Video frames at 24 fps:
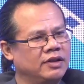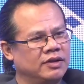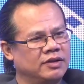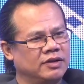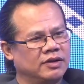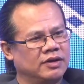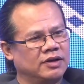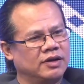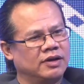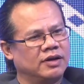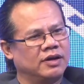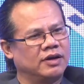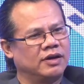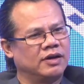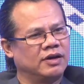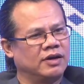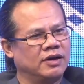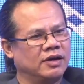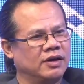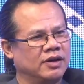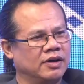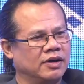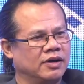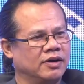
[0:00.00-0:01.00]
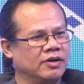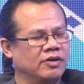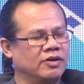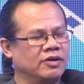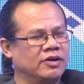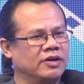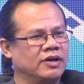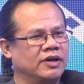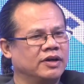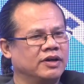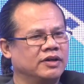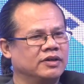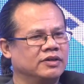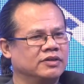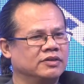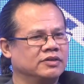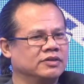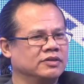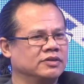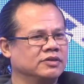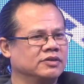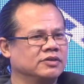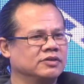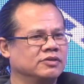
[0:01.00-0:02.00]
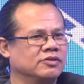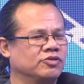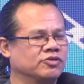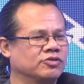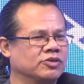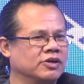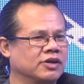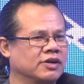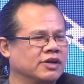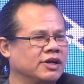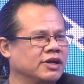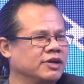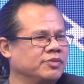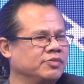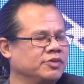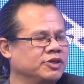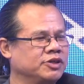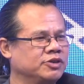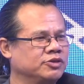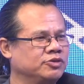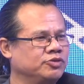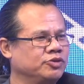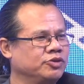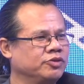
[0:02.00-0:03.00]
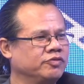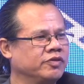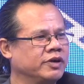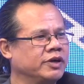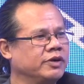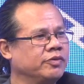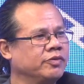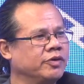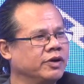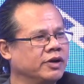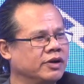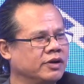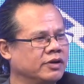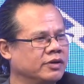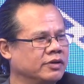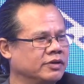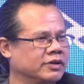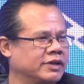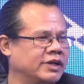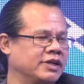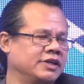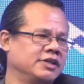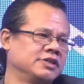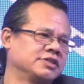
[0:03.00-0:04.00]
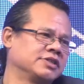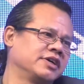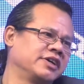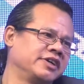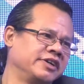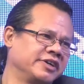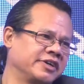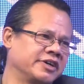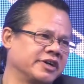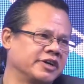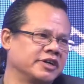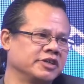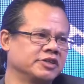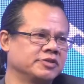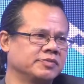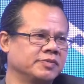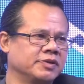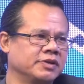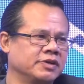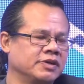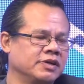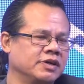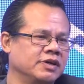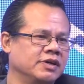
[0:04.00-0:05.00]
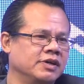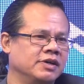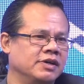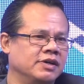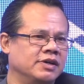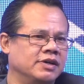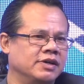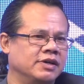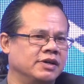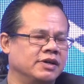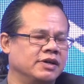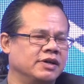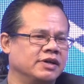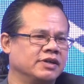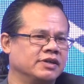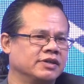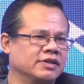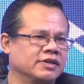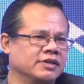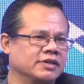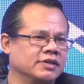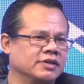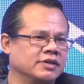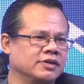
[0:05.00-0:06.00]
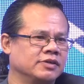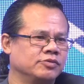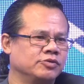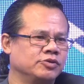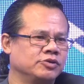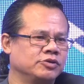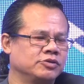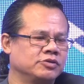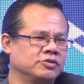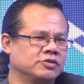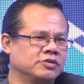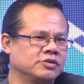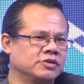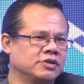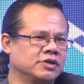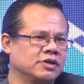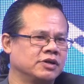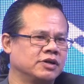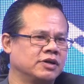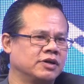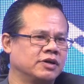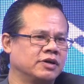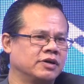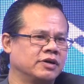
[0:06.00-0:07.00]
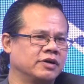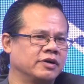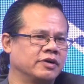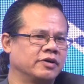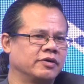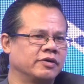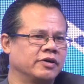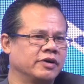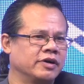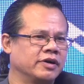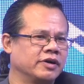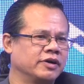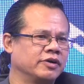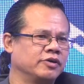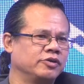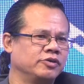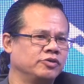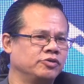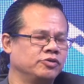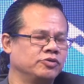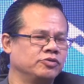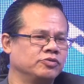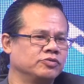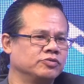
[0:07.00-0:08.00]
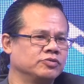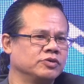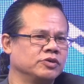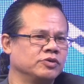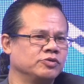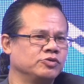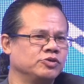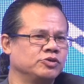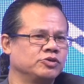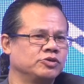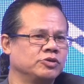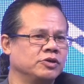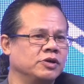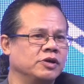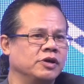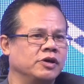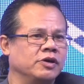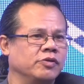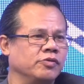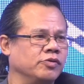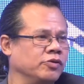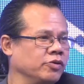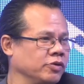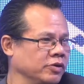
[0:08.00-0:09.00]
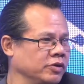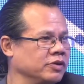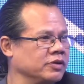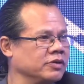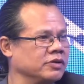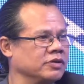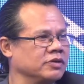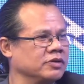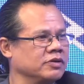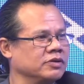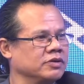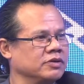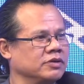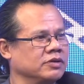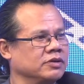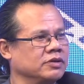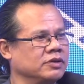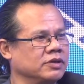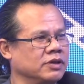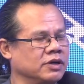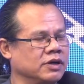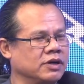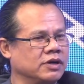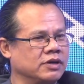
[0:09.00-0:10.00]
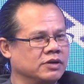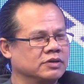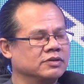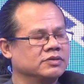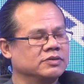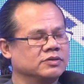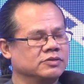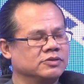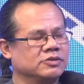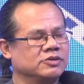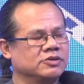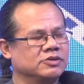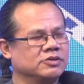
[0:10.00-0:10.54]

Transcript: mm. uh, and Loktak Lairembi is doing very well. That is our encouragement, and uh, we should uh, uh, you know. We, we, are should very, we should be very optimistic yeah. in this